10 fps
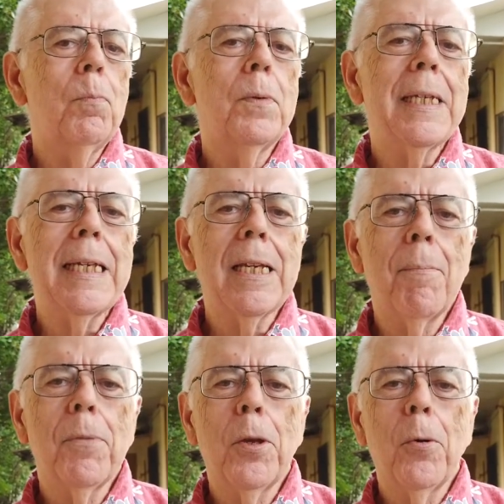see
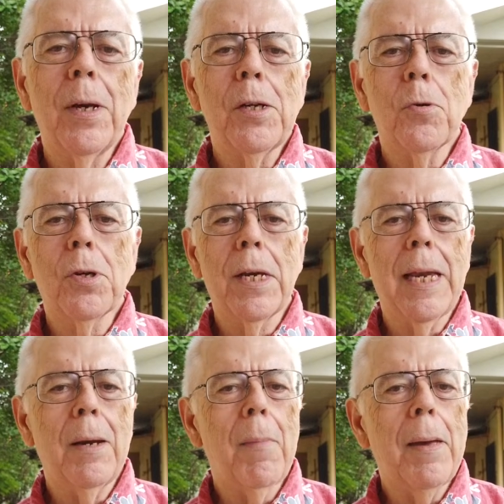something you're interested
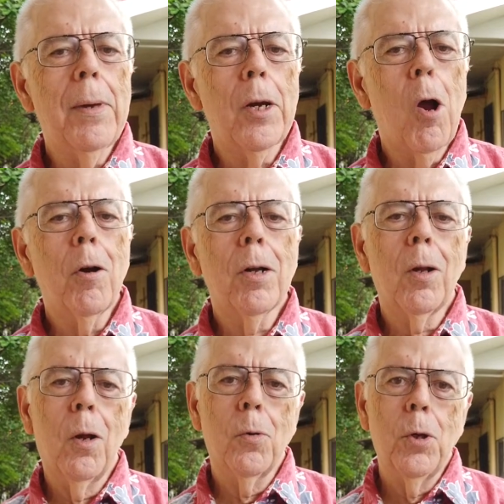in, maybe an
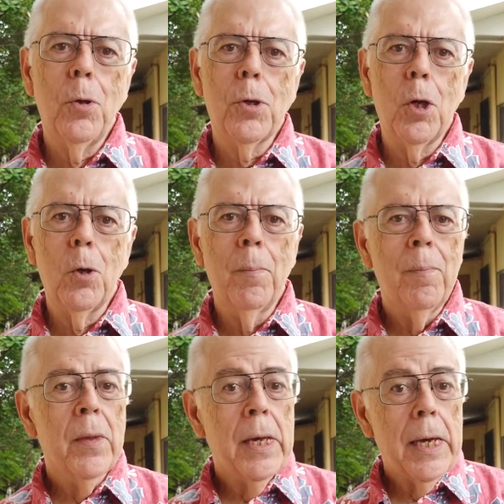article on YouTube,
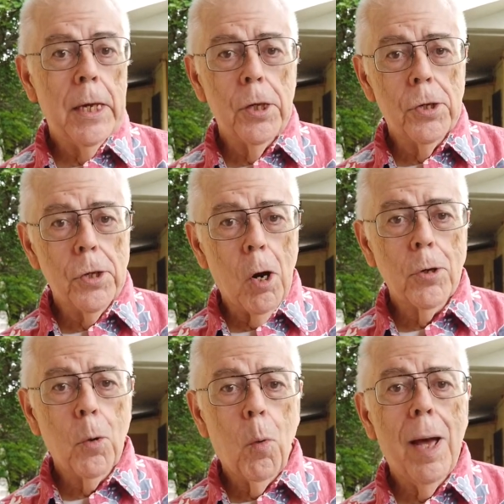and you
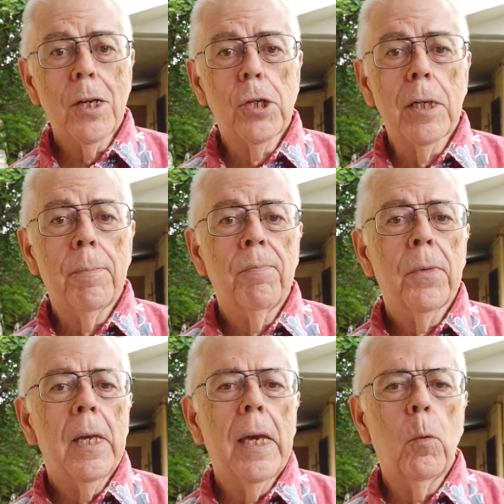start to watch it.
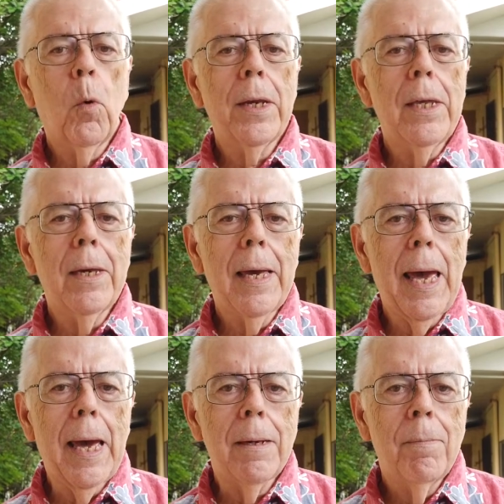And what do you
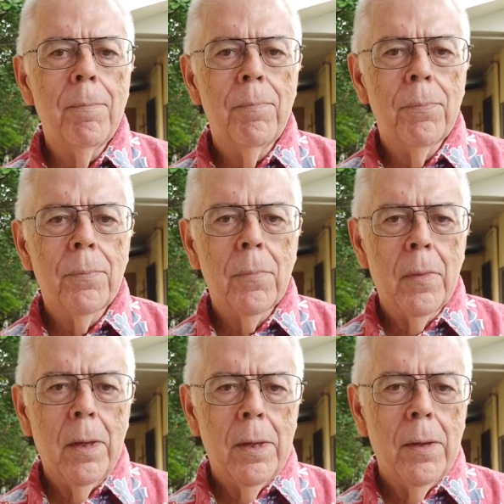get?
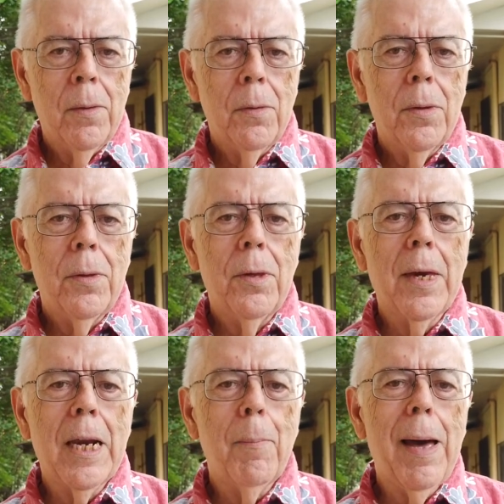You
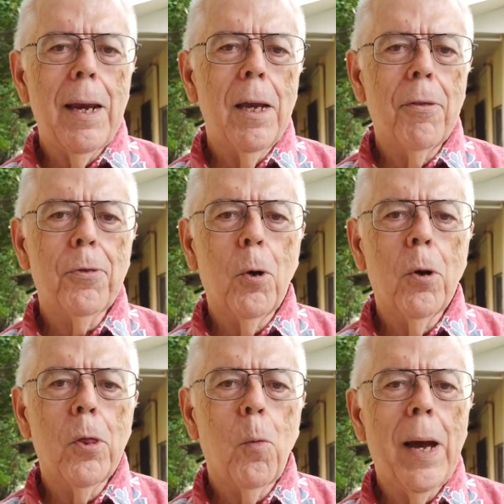get about a
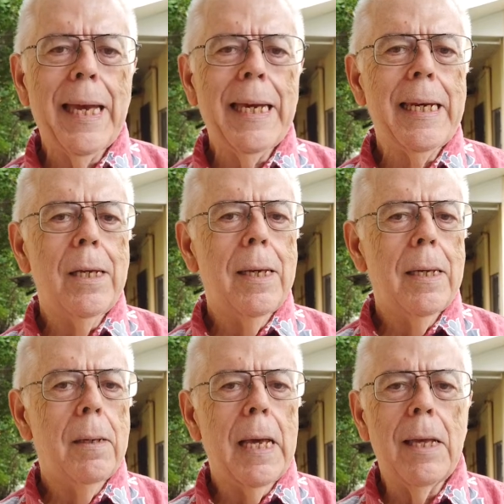third of the way in it,
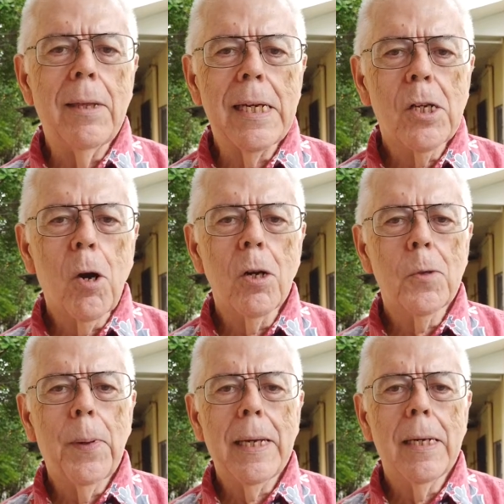and they start
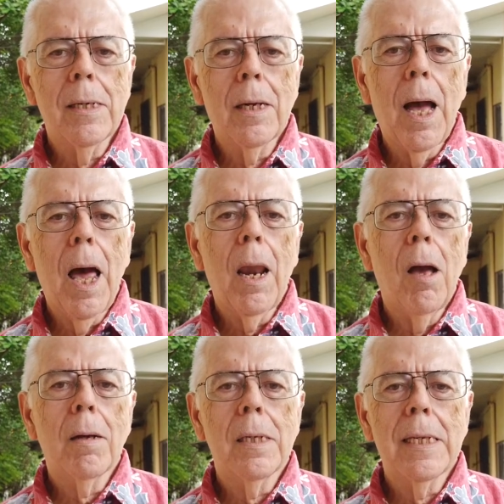speaking
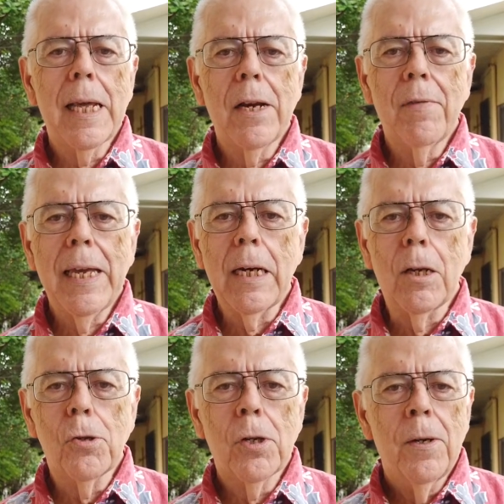Tagalog instead of
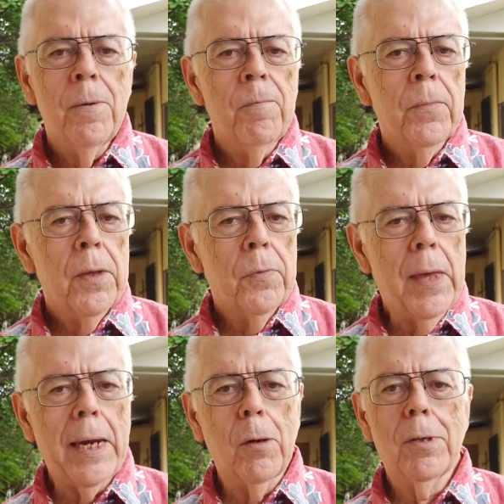English.
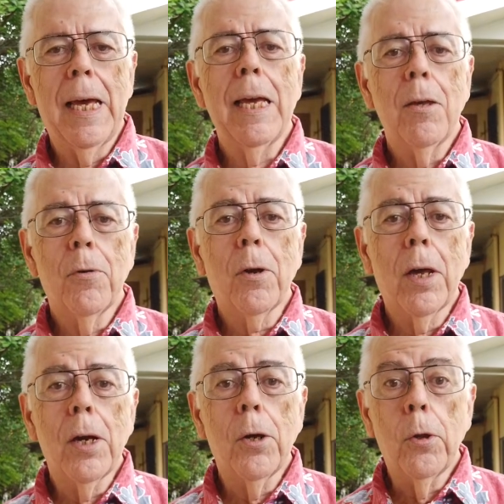They don't tell you they're
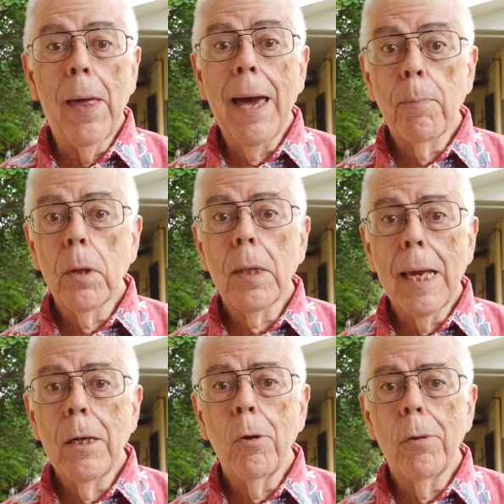going to do that, but
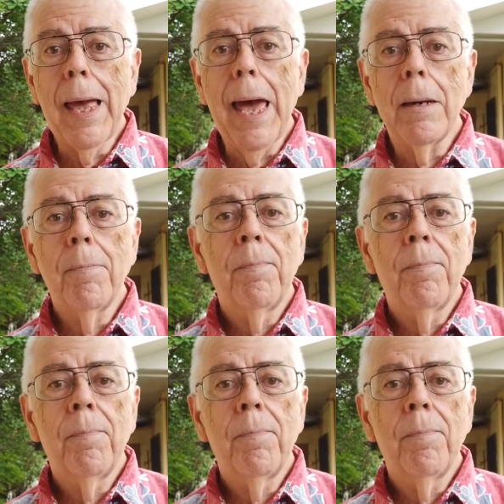they do that.